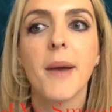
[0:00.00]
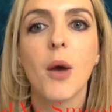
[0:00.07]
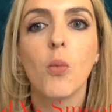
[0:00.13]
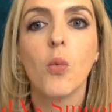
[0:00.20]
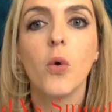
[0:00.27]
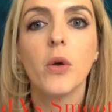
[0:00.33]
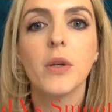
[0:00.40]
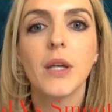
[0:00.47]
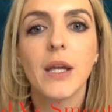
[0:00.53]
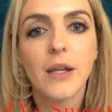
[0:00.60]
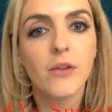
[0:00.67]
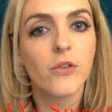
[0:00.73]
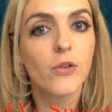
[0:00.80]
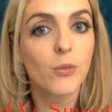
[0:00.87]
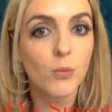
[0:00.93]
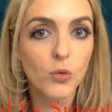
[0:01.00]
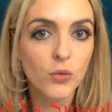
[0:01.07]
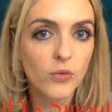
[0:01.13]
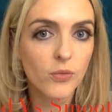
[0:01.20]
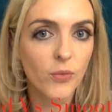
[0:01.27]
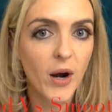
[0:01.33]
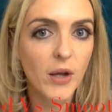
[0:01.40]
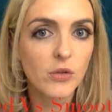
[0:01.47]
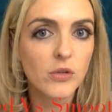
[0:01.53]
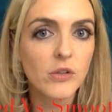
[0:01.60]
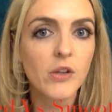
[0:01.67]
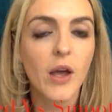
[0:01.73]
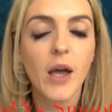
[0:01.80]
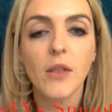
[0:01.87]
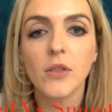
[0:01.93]
One is smooth
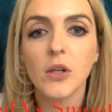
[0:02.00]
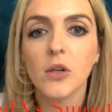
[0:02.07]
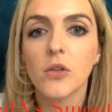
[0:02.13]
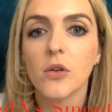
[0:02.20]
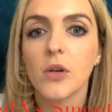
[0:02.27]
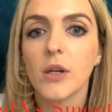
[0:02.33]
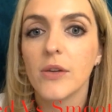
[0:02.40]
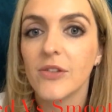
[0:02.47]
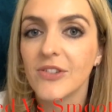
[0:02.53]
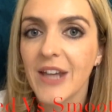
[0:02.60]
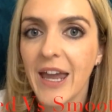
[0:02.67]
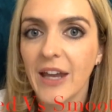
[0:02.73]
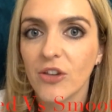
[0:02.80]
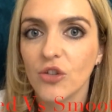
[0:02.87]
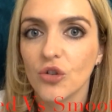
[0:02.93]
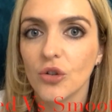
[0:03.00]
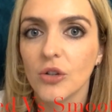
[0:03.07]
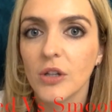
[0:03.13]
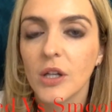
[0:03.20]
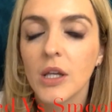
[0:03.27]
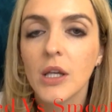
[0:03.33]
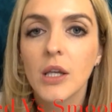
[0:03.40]
round and the other is textured.